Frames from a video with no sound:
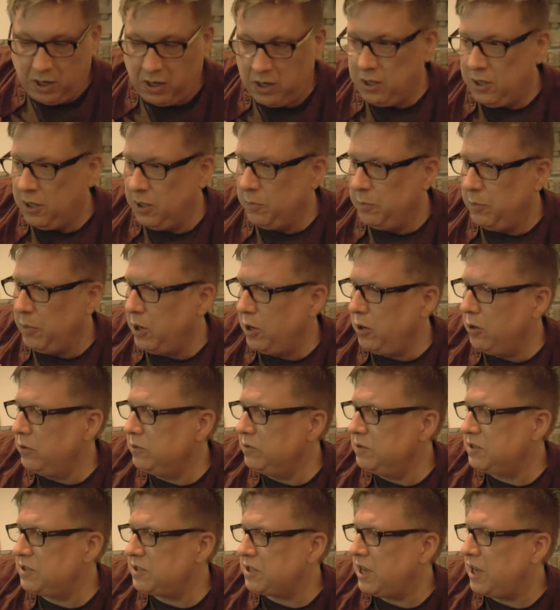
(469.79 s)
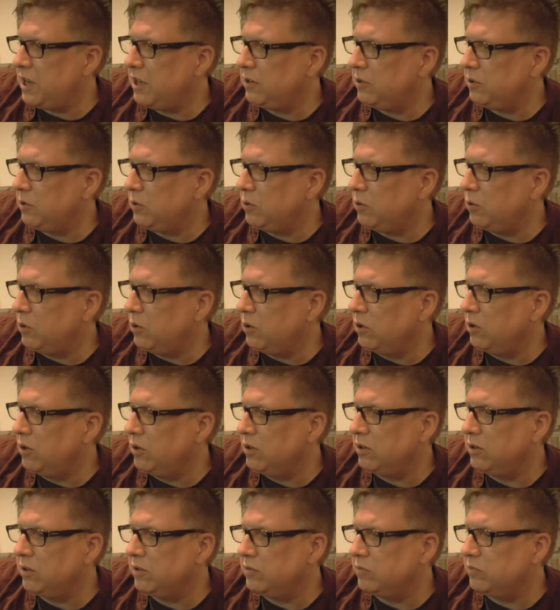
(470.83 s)
a bone saddle
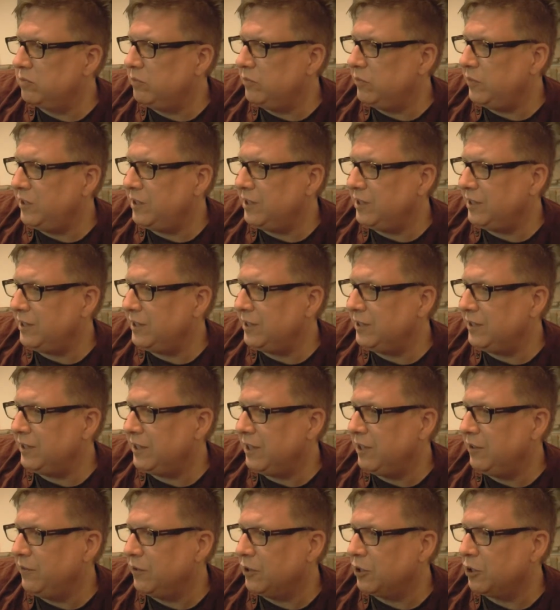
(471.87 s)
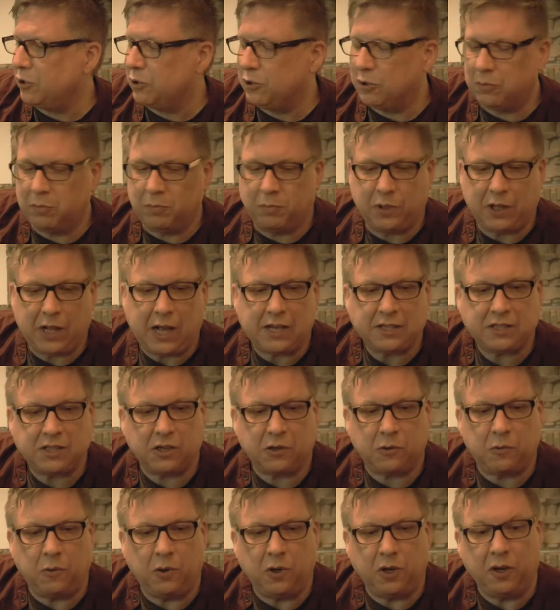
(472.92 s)
or even a good plastic
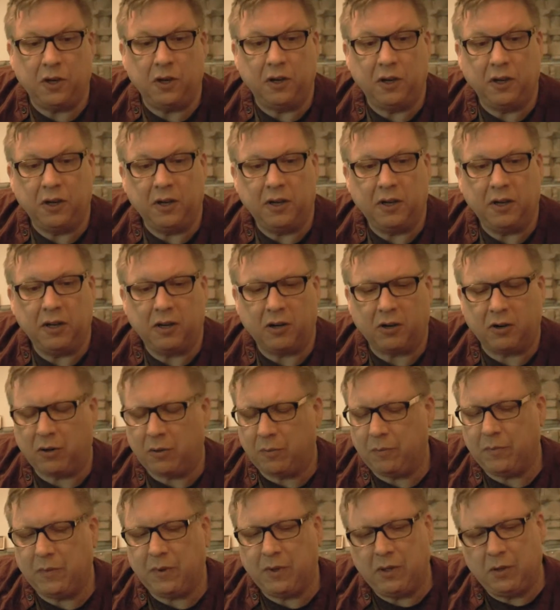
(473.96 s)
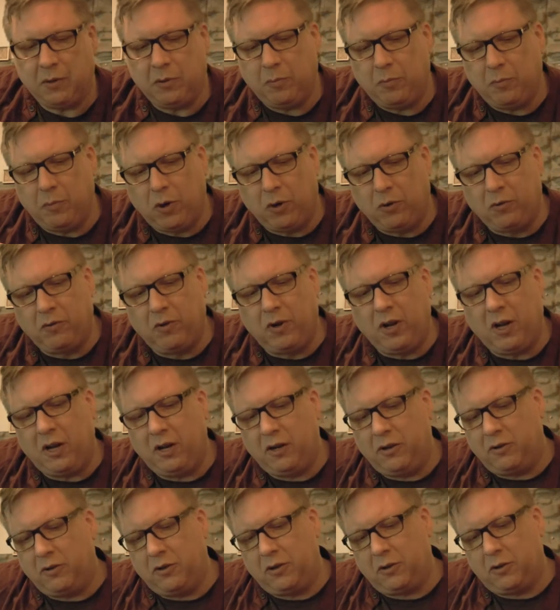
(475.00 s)
one, or a bone nut
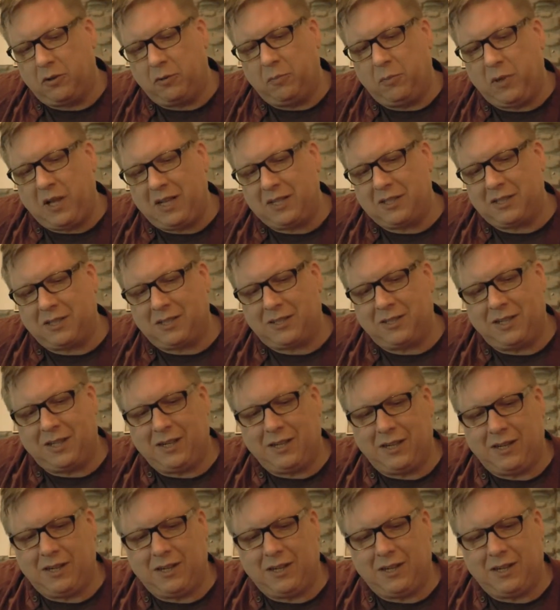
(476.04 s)
or a good plastic nut,